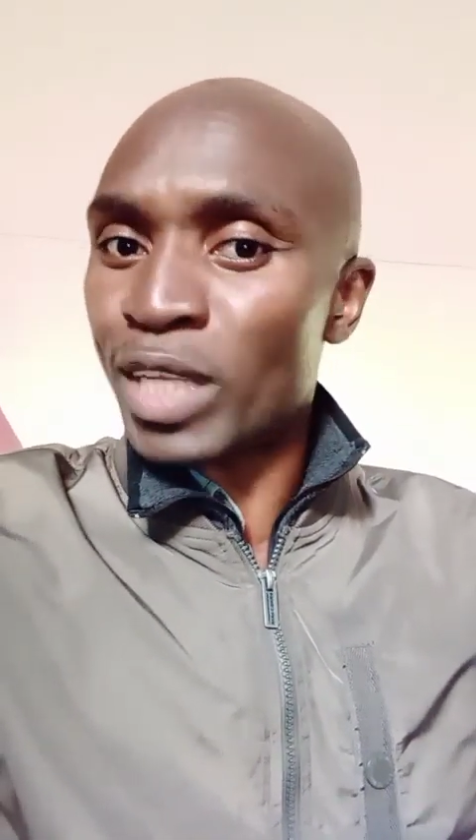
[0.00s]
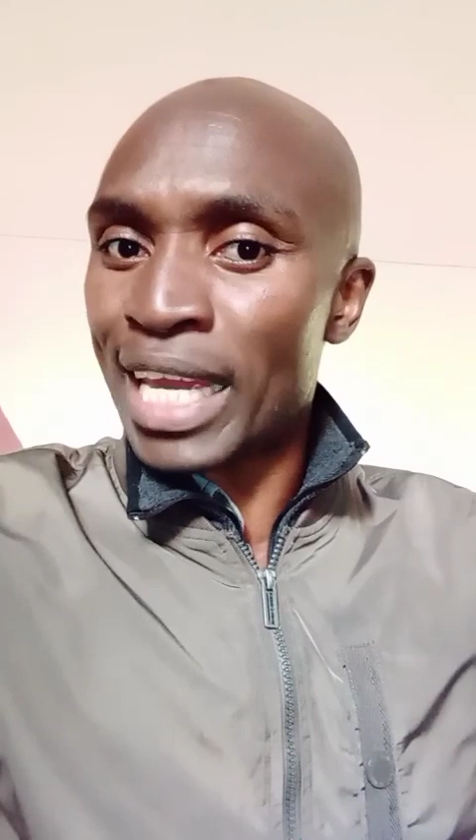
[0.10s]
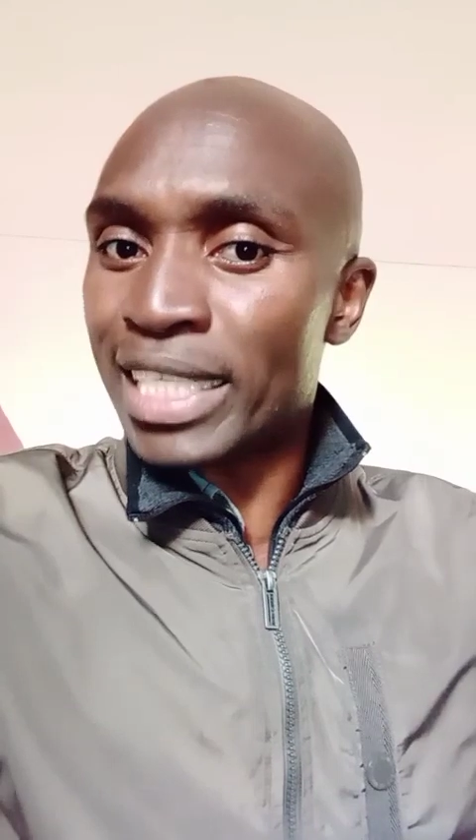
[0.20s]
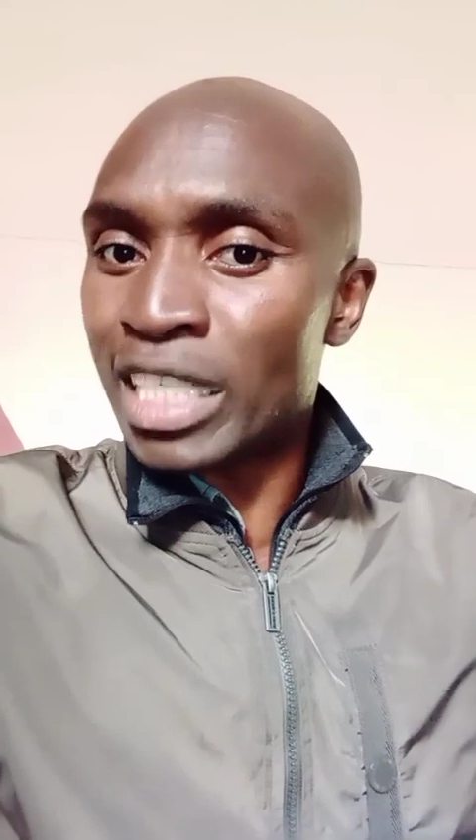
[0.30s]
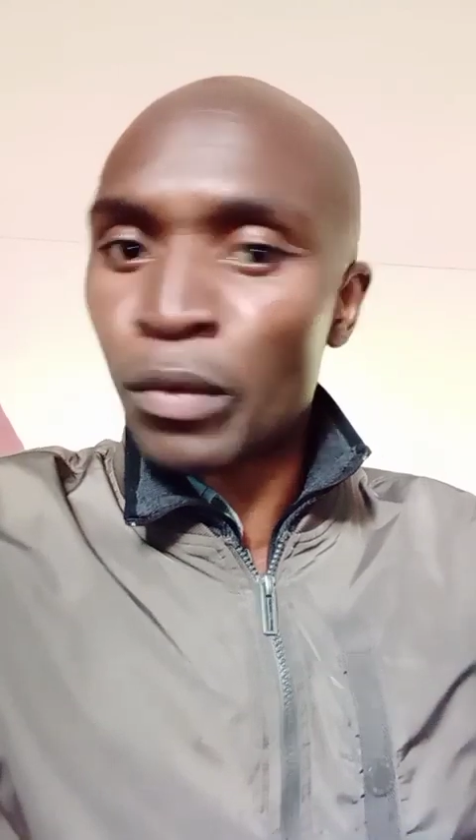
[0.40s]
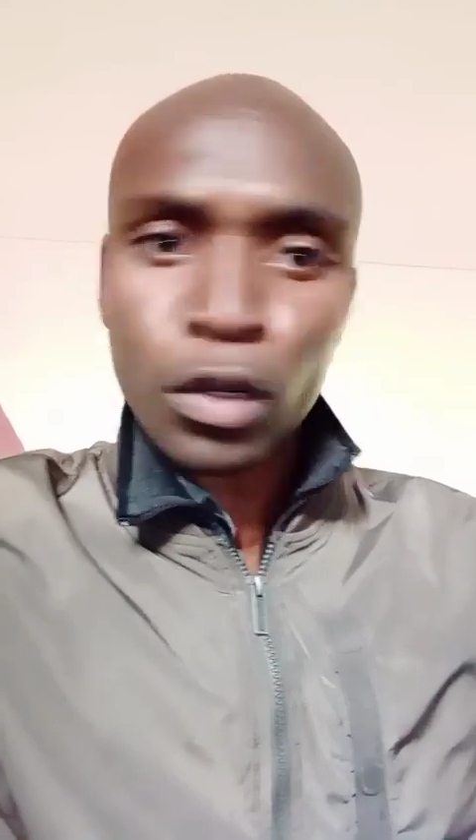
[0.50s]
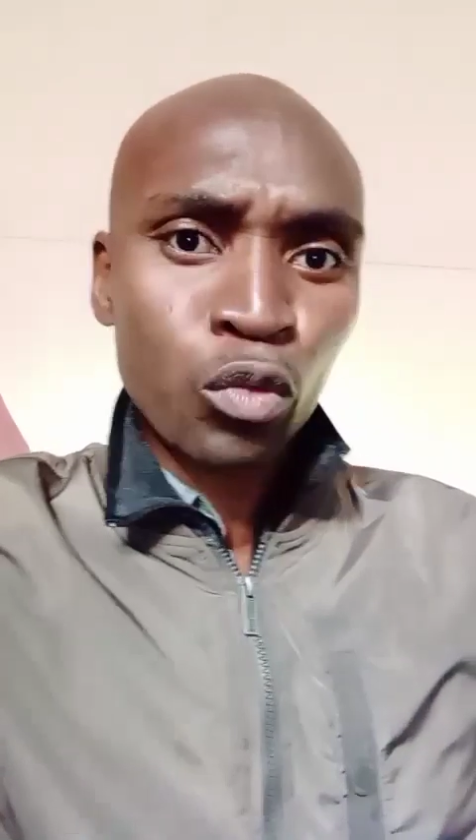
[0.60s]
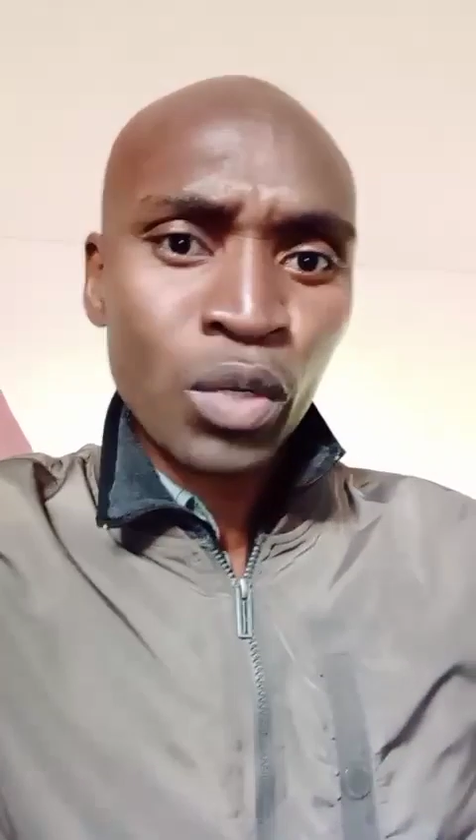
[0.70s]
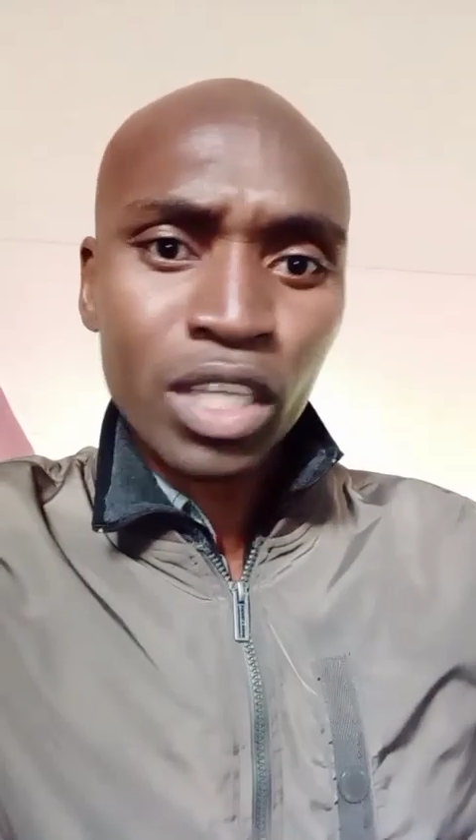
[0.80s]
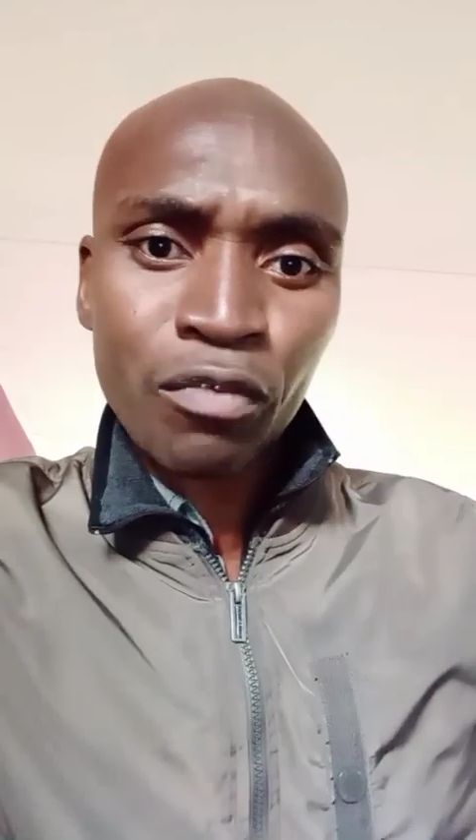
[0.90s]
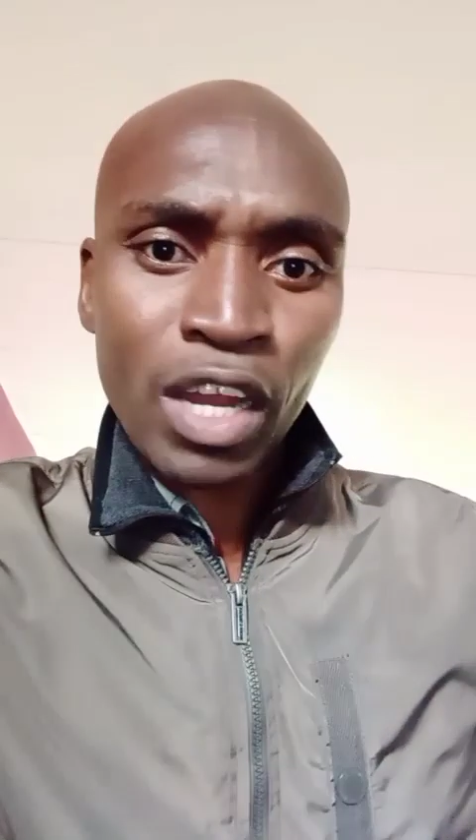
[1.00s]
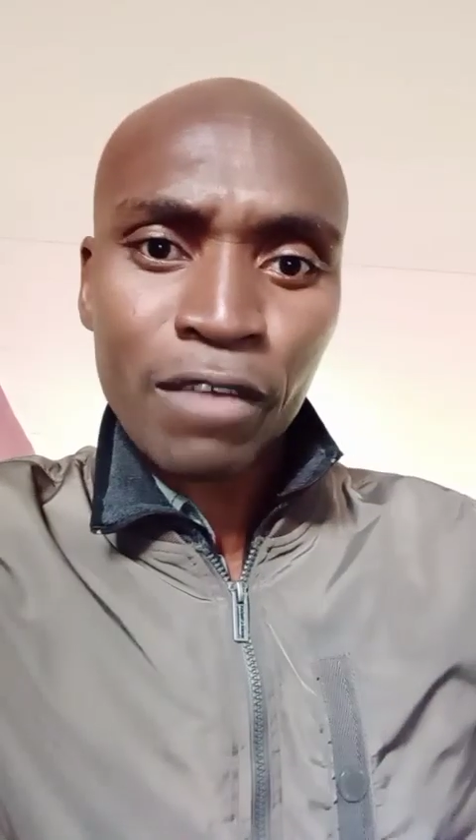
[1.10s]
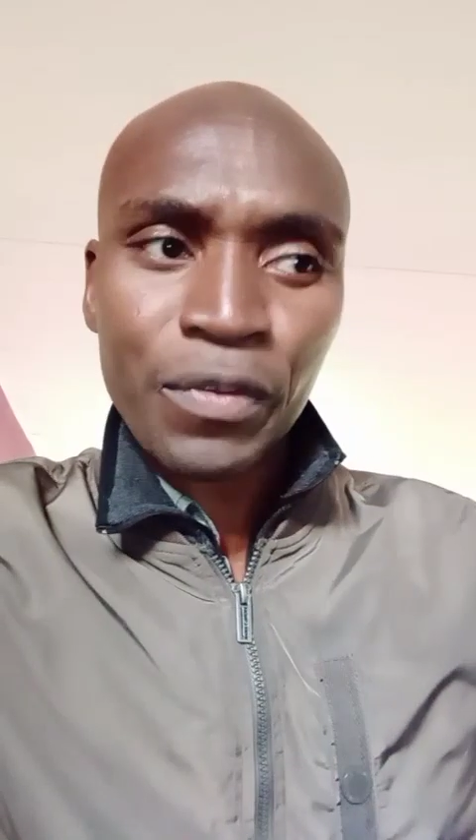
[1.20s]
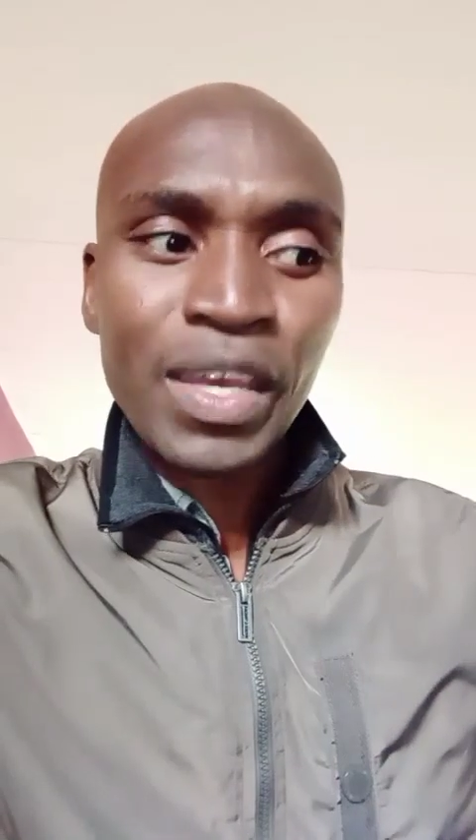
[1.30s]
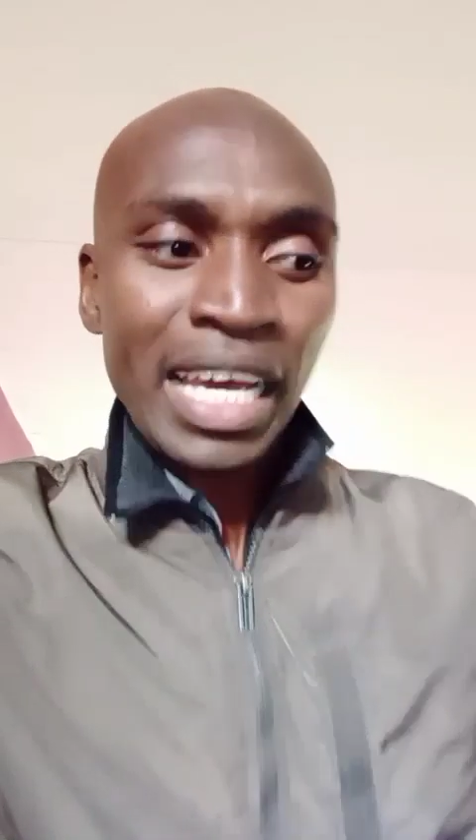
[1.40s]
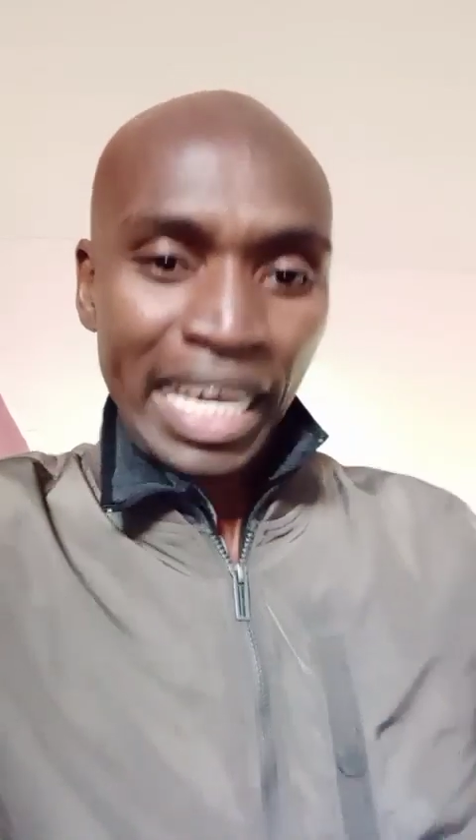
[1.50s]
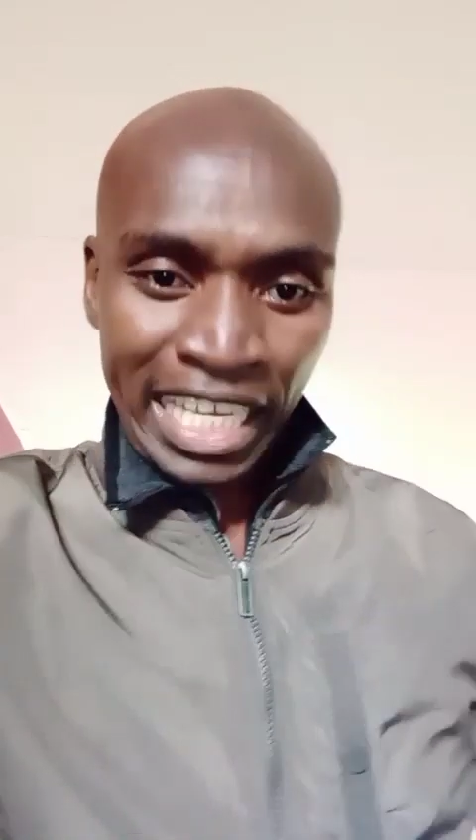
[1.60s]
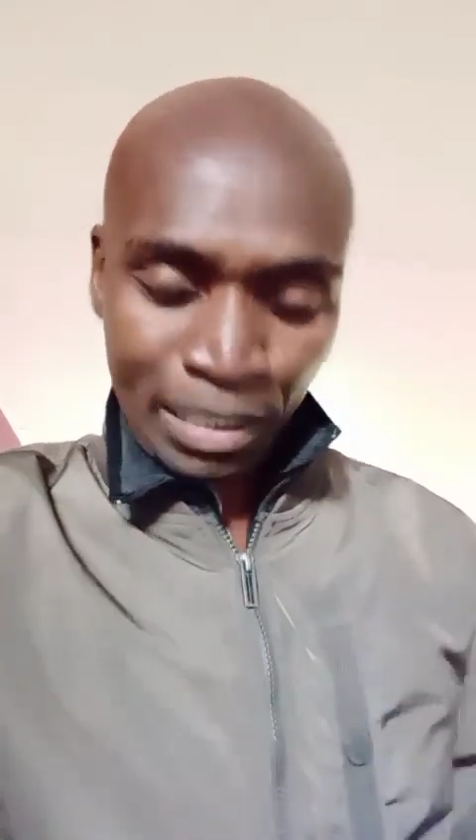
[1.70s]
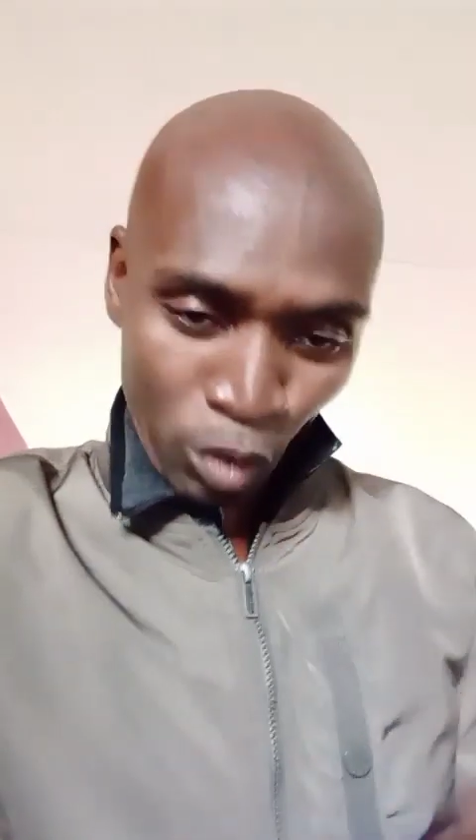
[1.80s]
18? Why not 25? It's